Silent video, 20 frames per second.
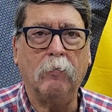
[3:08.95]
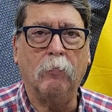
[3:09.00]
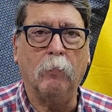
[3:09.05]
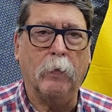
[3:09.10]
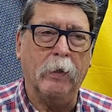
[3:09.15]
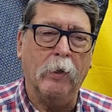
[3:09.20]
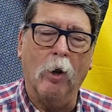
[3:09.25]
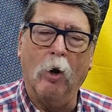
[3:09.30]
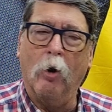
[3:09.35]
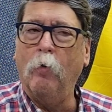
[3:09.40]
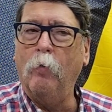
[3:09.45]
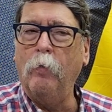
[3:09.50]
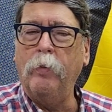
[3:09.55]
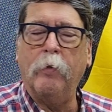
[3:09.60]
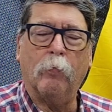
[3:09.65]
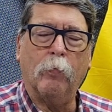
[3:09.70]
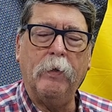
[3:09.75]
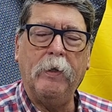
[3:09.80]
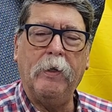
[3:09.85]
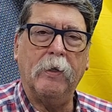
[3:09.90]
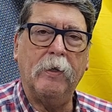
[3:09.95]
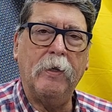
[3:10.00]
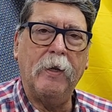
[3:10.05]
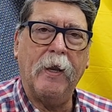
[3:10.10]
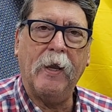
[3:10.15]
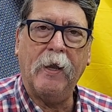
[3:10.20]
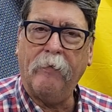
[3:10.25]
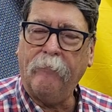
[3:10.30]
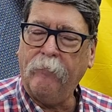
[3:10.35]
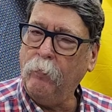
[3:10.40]
we know that we didn't
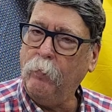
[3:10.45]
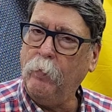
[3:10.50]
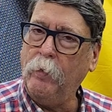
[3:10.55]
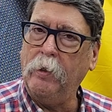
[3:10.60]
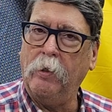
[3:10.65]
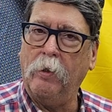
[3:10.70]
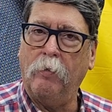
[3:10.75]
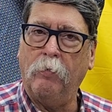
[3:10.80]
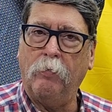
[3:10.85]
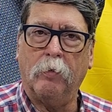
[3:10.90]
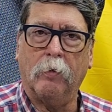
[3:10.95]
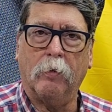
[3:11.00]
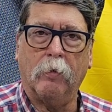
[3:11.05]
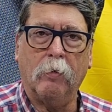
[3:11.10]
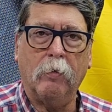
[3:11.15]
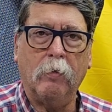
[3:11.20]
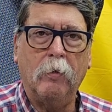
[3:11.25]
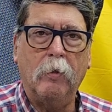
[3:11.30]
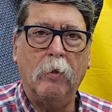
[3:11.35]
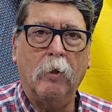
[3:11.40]
have a reloader